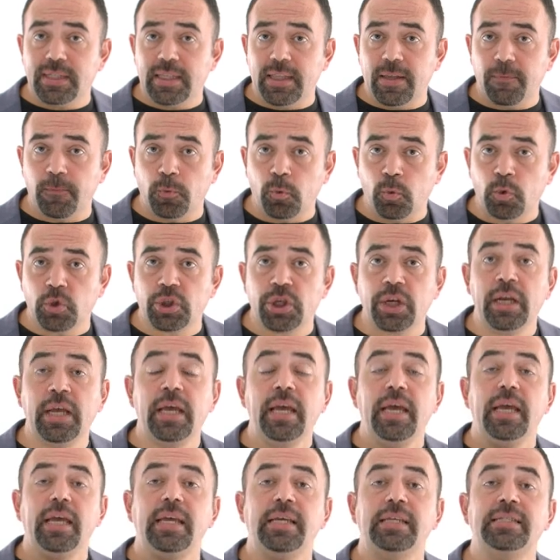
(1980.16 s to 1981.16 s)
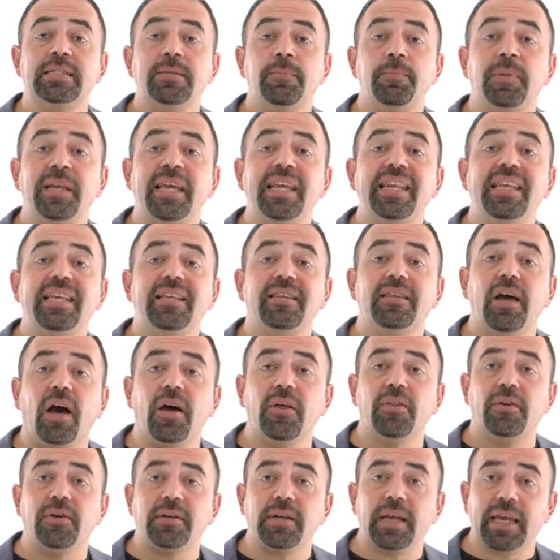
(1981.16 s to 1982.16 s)
in the future explaining the
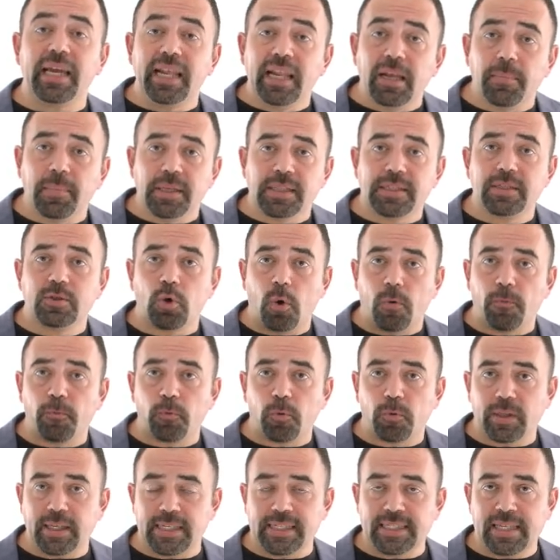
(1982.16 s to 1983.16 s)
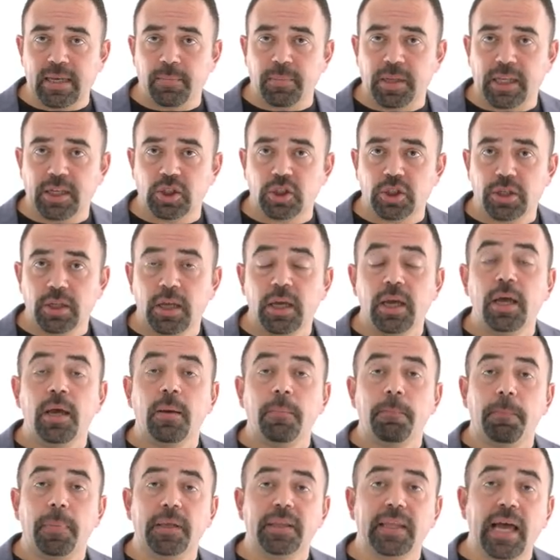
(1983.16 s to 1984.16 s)
other elements of fraud examination.
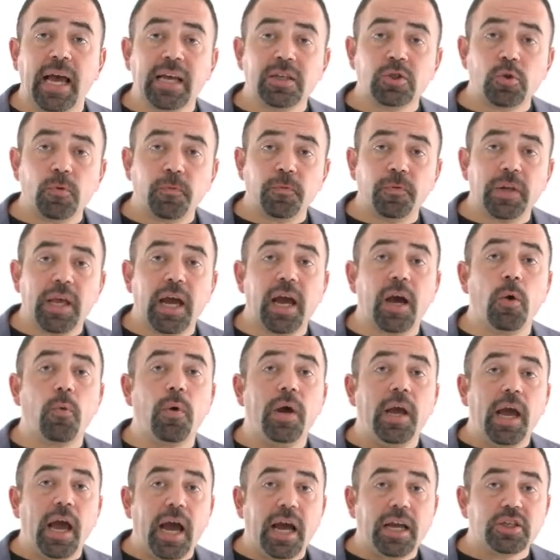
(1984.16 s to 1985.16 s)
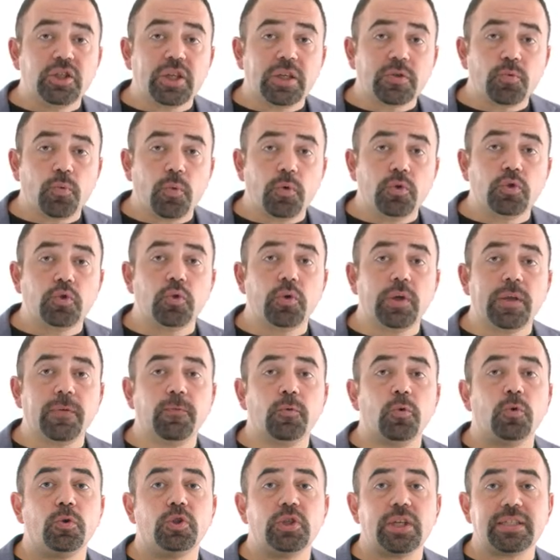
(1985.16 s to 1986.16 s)
But as of now, I just want to give
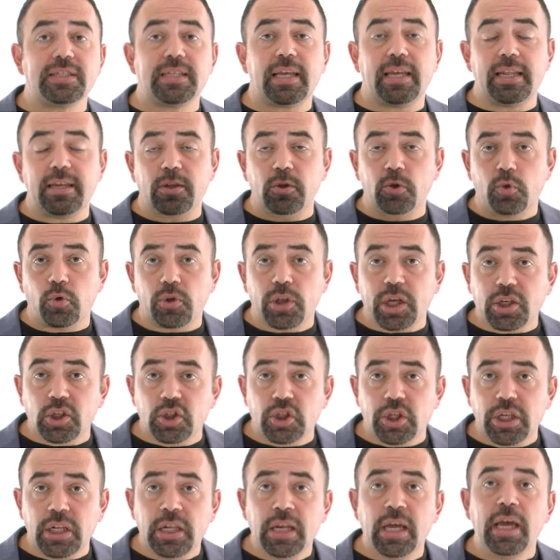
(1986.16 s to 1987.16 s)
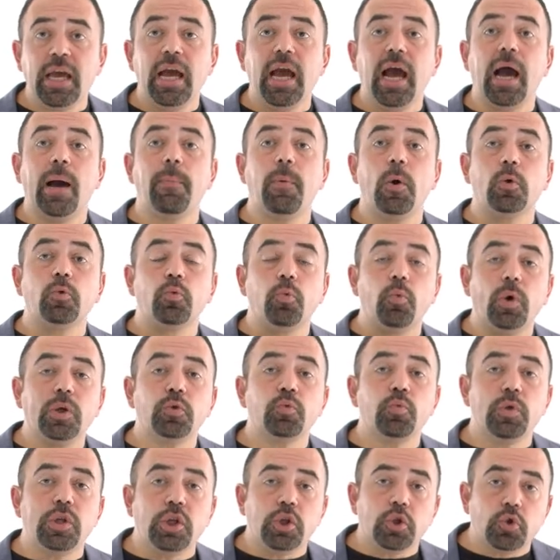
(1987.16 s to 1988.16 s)
you just an introduction about
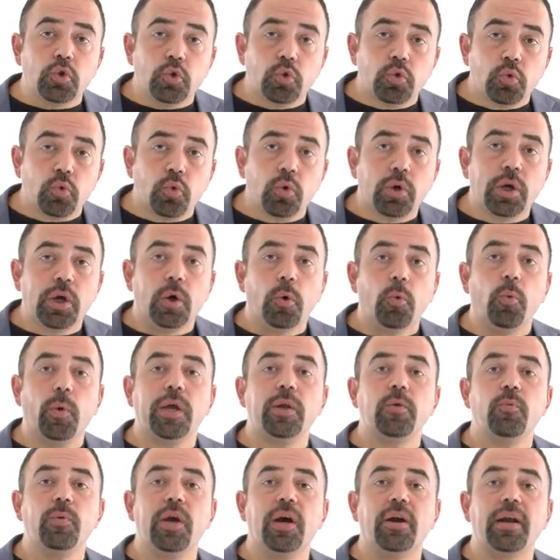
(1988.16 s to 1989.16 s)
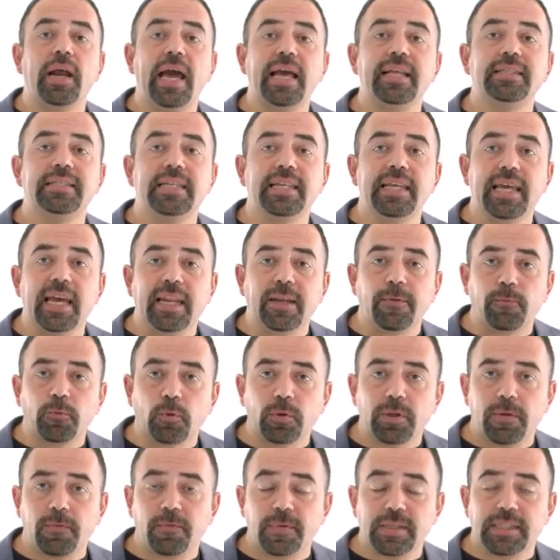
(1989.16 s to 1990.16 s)
what we need to do when we are handling any
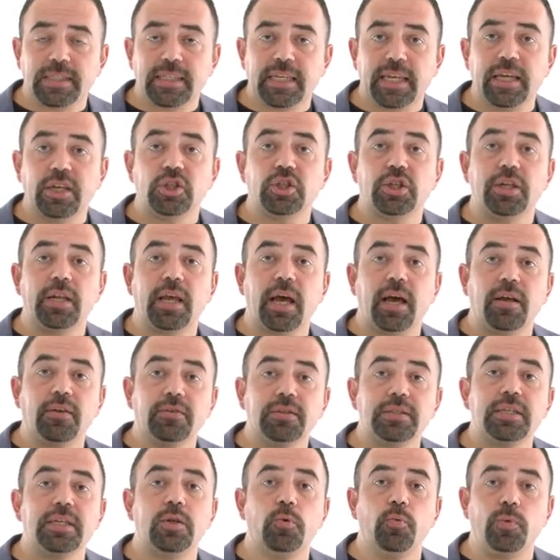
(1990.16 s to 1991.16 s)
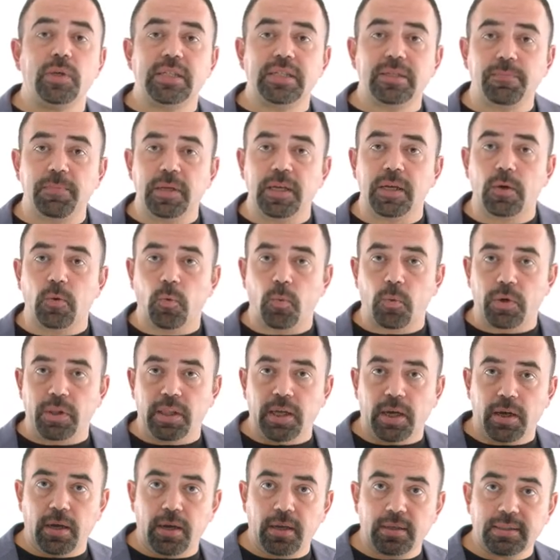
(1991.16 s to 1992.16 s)
fraud investigation until we speak with
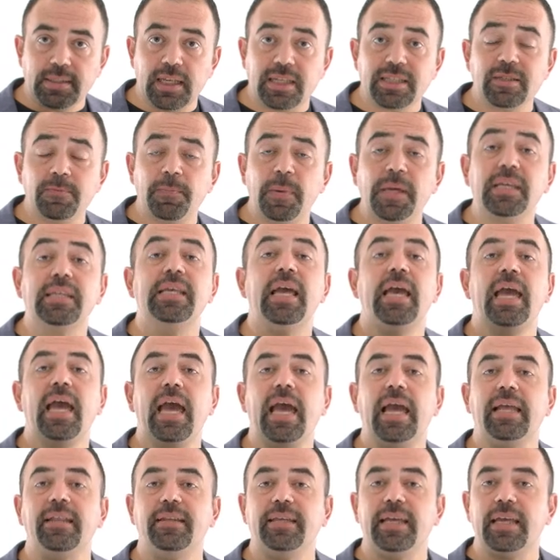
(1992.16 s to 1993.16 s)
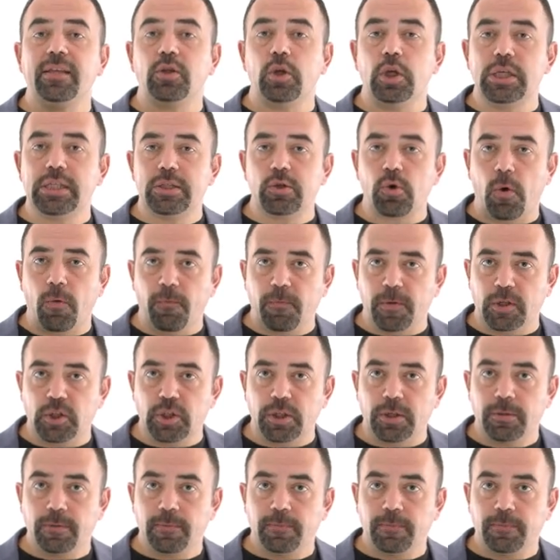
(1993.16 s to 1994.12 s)
a suspect and get his confession.